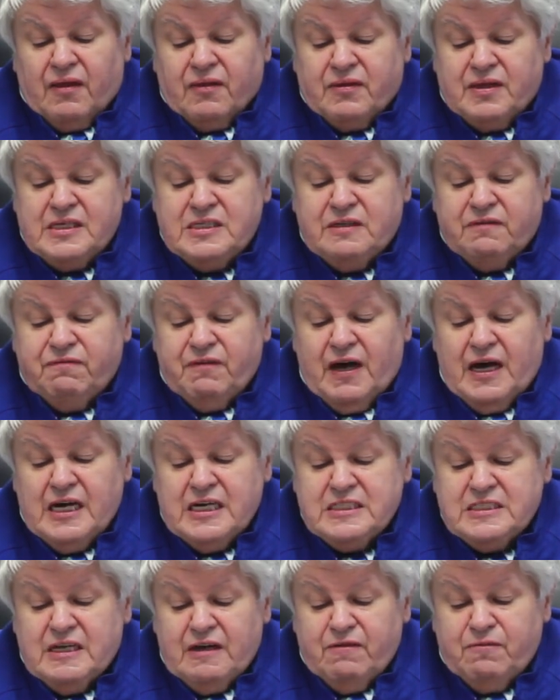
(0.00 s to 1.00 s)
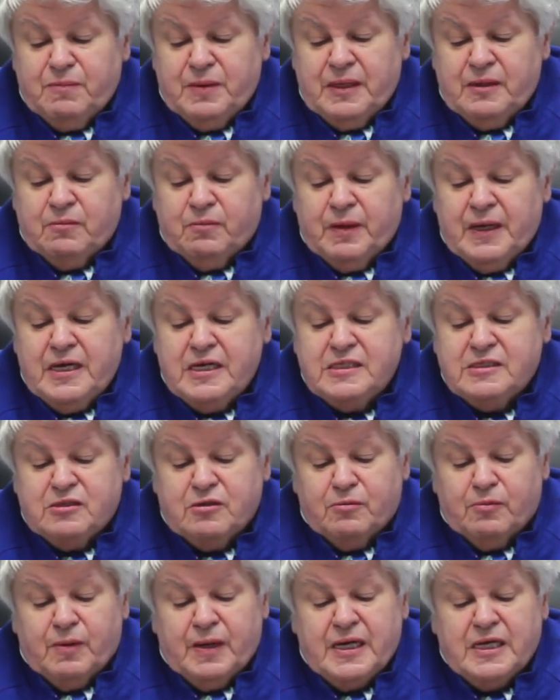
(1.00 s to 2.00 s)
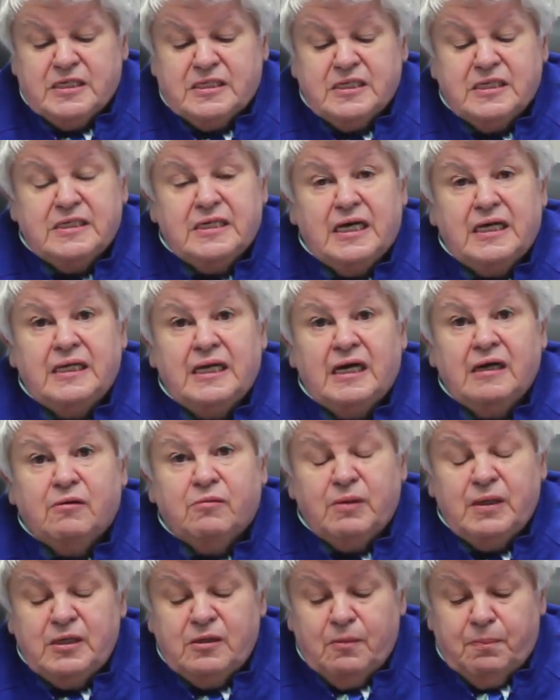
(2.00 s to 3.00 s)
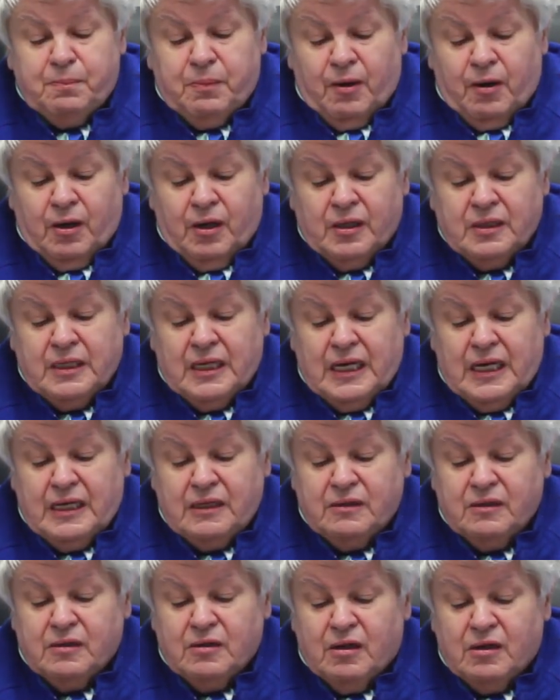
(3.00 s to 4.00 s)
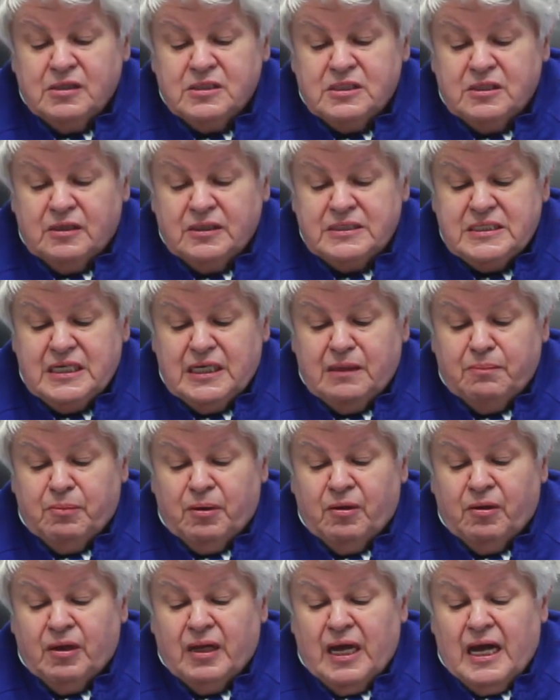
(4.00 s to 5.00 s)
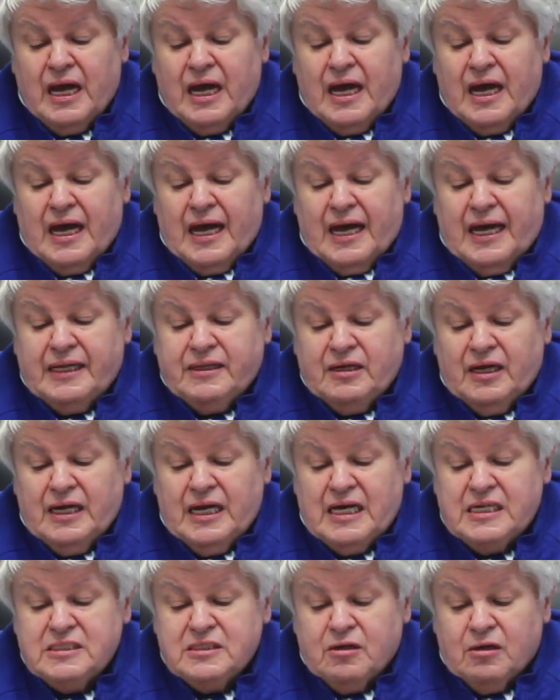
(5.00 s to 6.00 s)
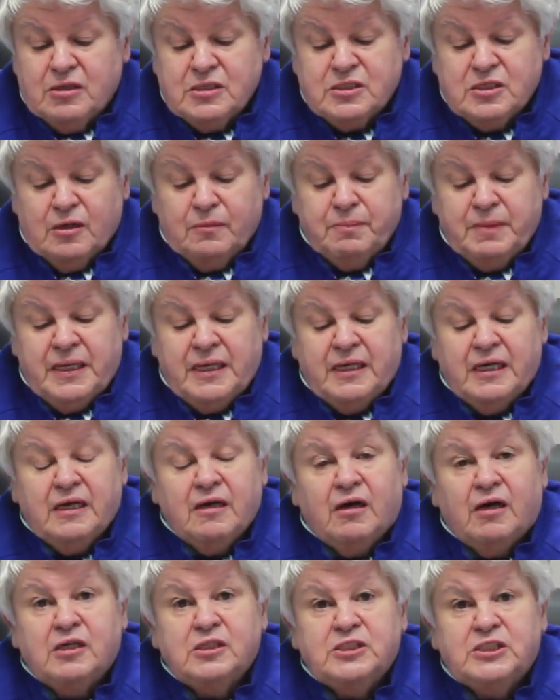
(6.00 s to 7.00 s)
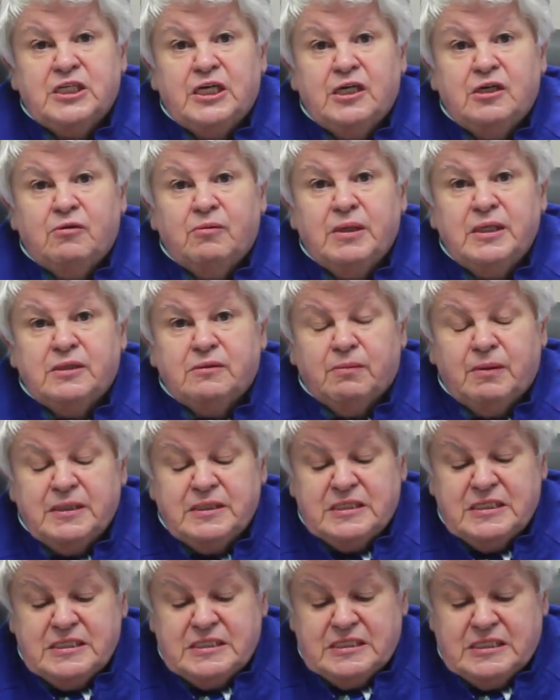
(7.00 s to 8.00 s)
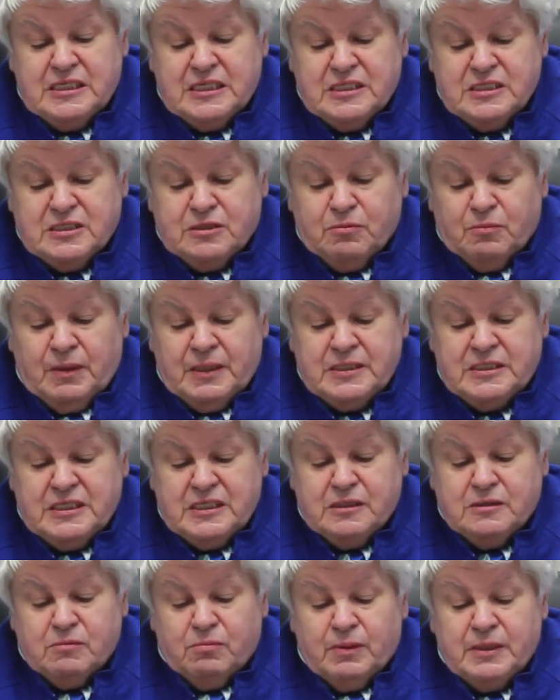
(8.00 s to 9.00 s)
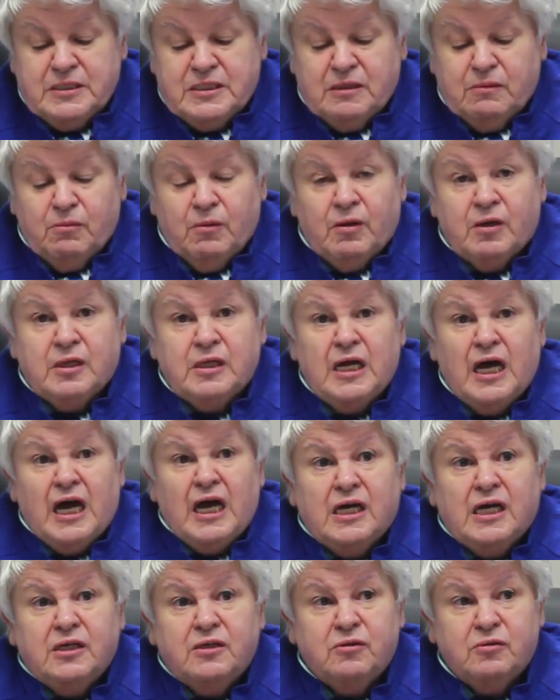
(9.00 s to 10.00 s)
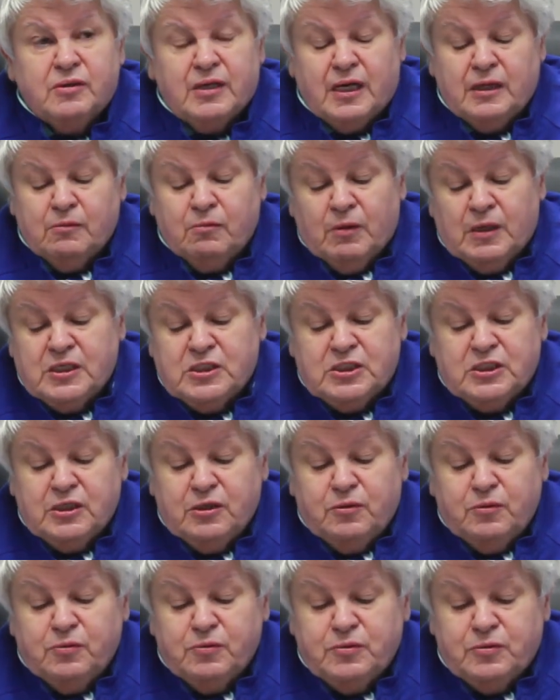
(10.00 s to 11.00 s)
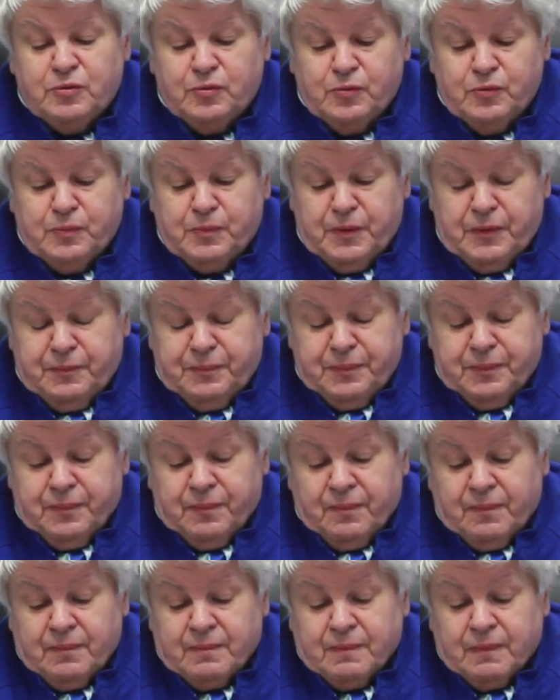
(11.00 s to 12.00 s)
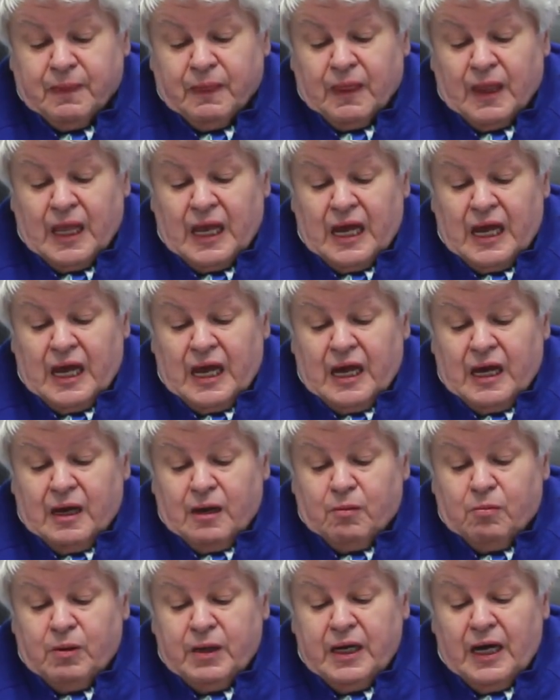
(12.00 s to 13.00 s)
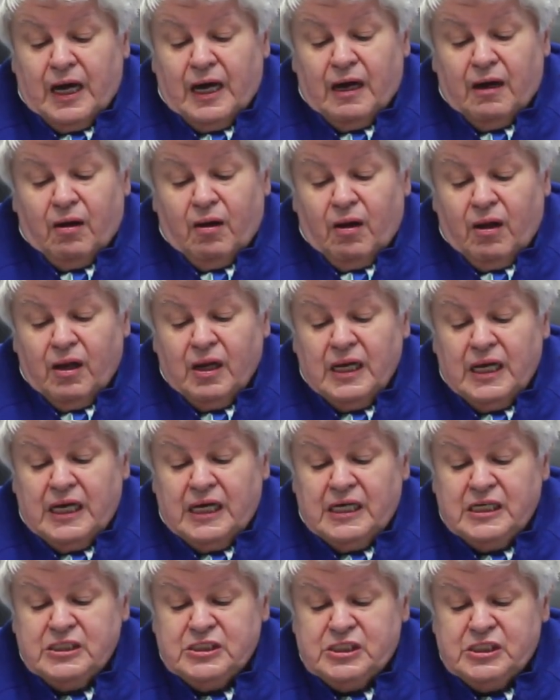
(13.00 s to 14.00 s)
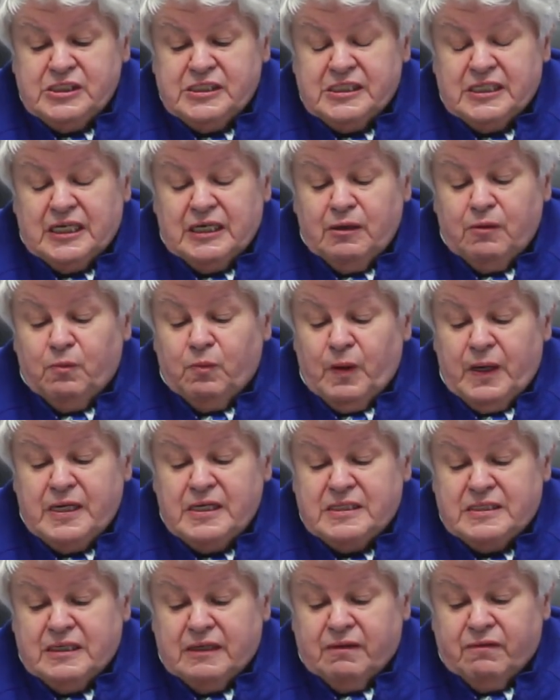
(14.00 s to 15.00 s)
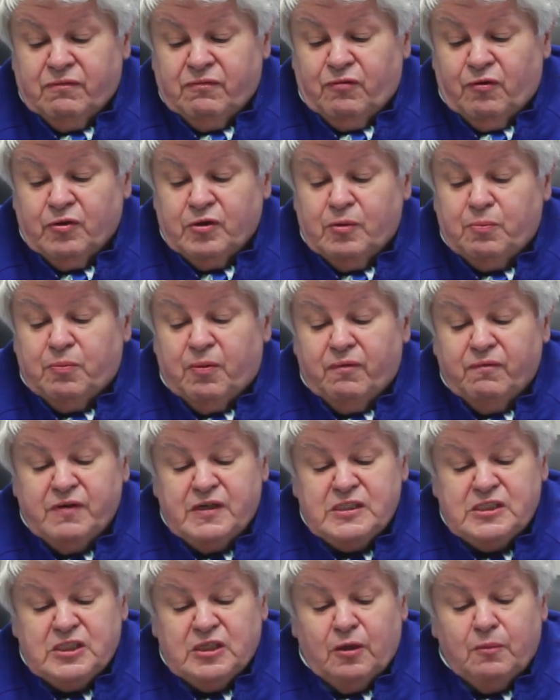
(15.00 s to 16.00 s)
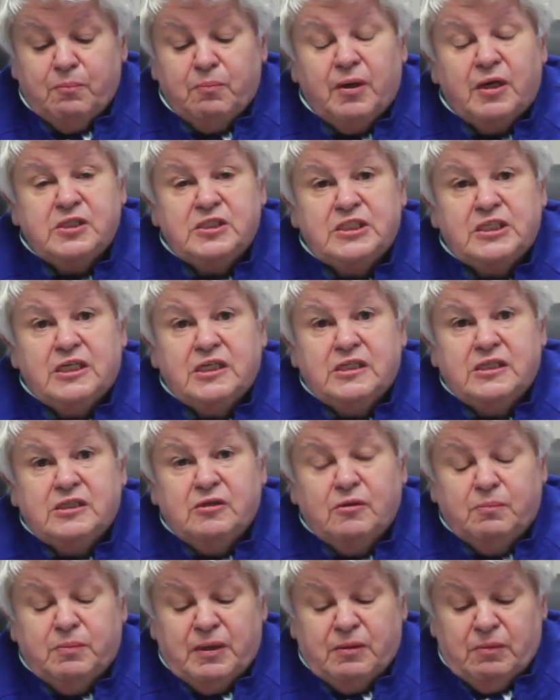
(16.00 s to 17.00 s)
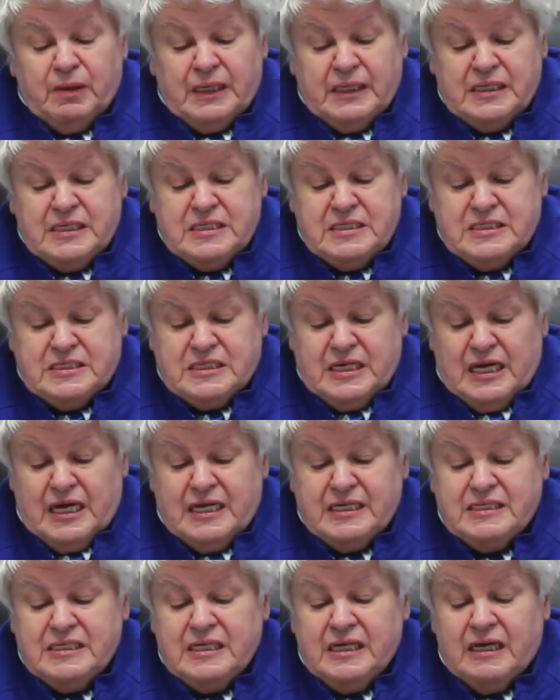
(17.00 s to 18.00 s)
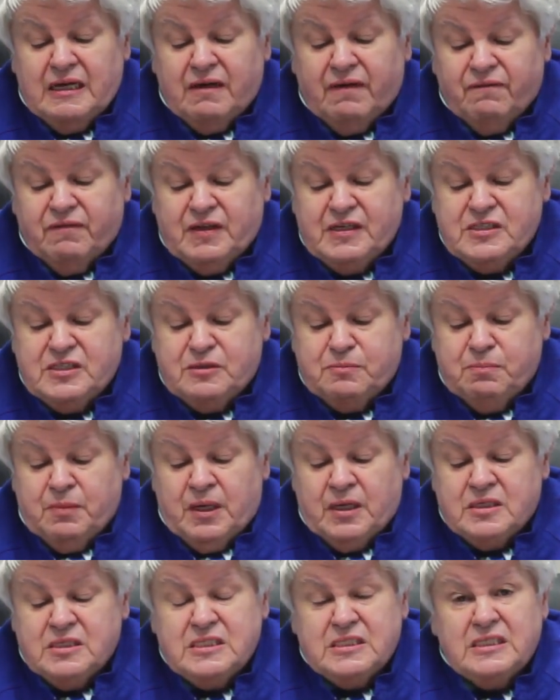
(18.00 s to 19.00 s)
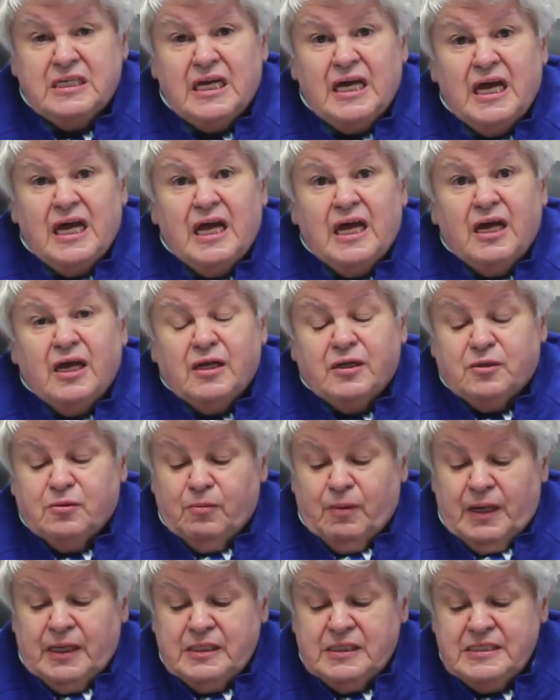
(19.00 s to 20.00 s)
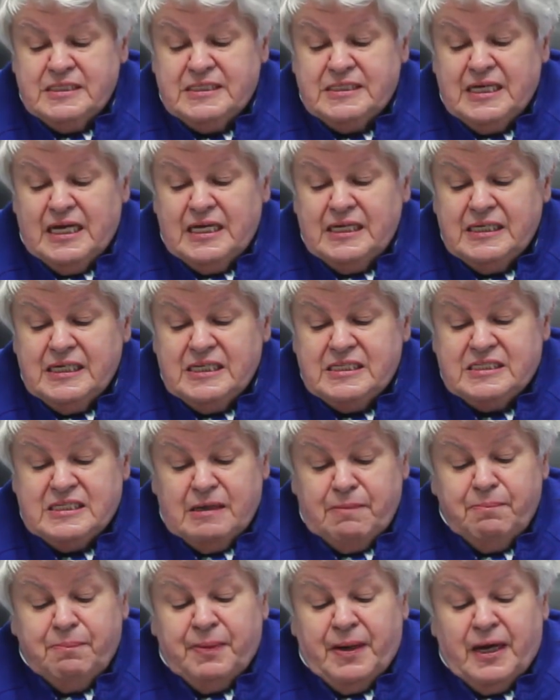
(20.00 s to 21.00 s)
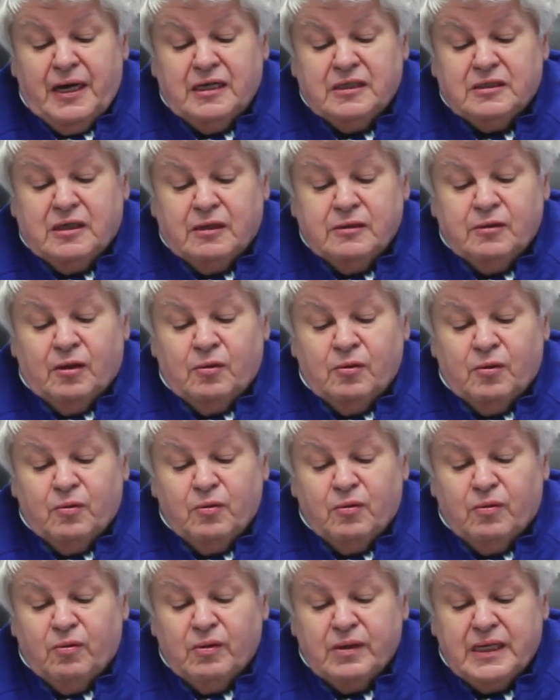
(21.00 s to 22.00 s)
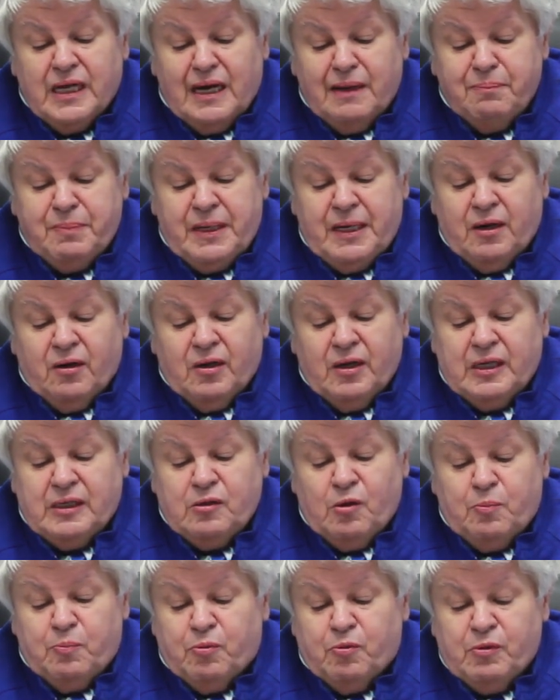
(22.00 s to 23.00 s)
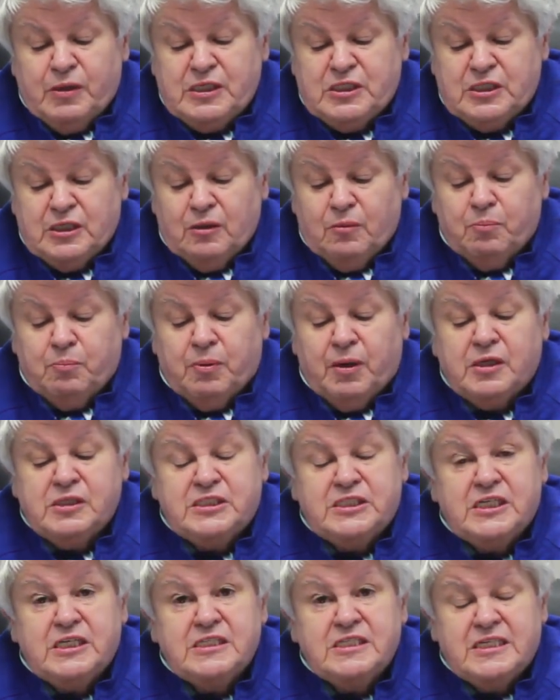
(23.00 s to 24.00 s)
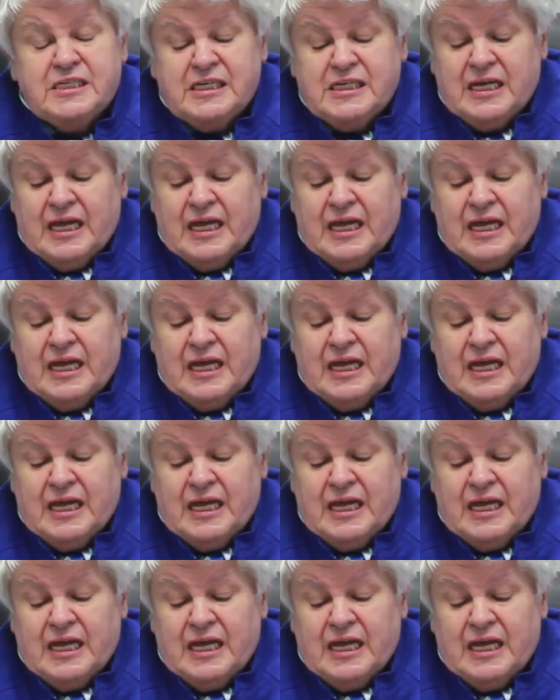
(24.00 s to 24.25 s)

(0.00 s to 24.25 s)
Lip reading: These facts have been reiterated and agreed upon at the council table at the last council meeting on January 26, 2021. You can watch the YouTube. We are all anxiously waiting for the provincial budget to be released at the end of this month to understand its impact on our local capital and operational budget,